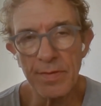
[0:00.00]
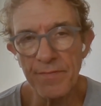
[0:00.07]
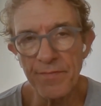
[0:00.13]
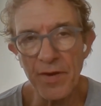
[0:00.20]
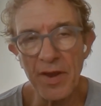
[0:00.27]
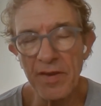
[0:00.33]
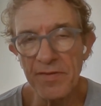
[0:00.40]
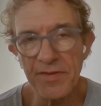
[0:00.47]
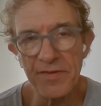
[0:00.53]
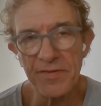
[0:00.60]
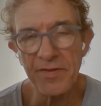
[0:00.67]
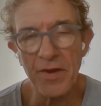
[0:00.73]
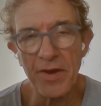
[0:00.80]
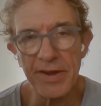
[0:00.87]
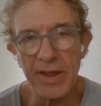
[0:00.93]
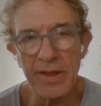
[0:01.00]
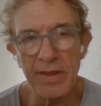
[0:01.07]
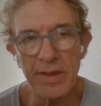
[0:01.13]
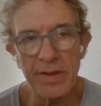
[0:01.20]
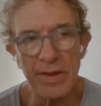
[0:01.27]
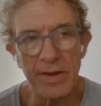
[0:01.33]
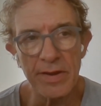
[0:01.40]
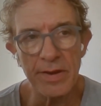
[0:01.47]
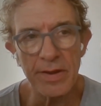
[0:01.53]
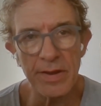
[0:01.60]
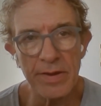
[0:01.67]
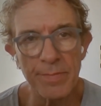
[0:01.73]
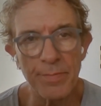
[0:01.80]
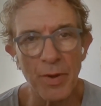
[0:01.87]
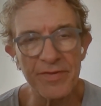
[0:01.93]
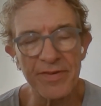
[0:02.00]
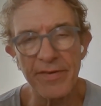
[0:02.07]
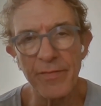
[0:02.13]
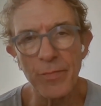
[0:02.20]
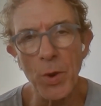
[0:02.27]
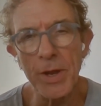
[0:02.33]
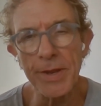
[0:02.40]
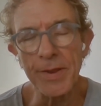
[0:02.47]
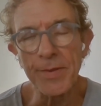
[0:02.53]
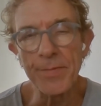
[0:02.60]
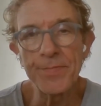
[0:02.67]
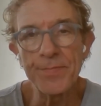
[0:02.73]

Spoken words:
friends, society in a positive way.